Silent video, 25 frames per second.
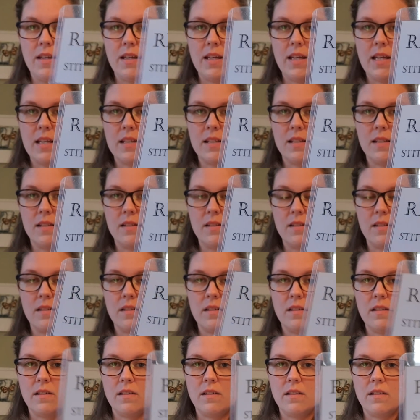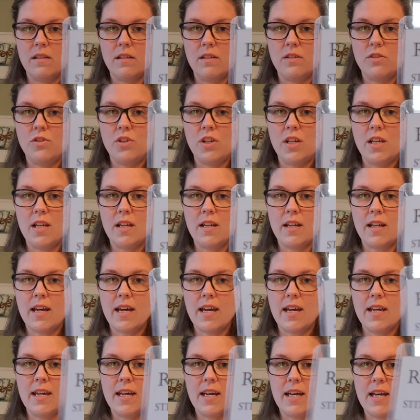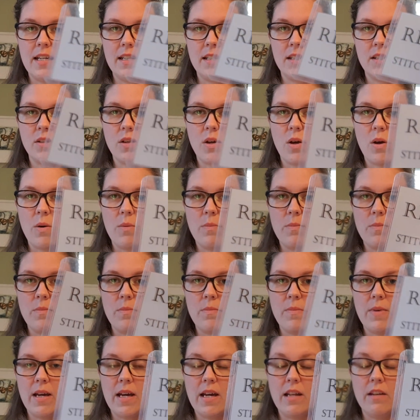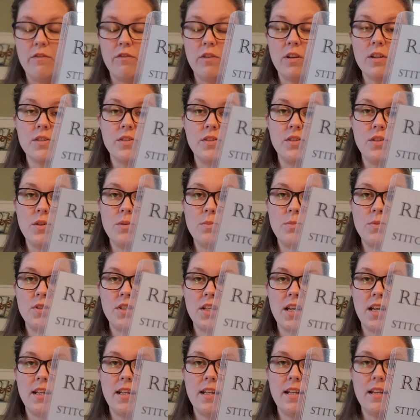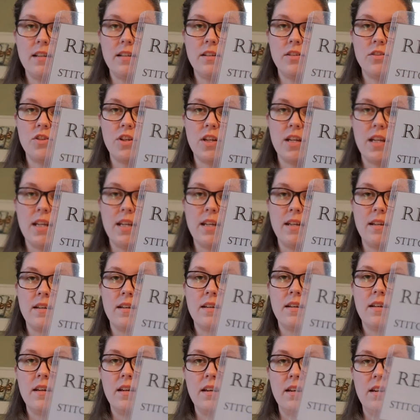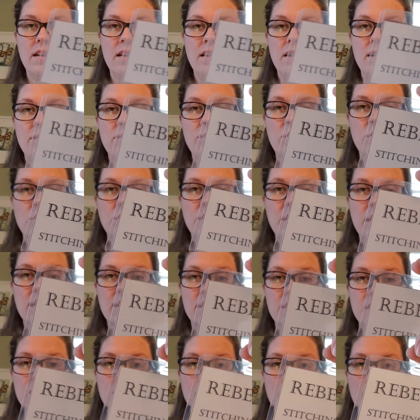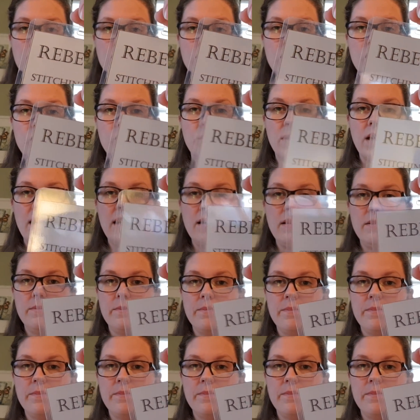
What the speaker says: as she and I had a Flosstube channel, she wrote that down as well.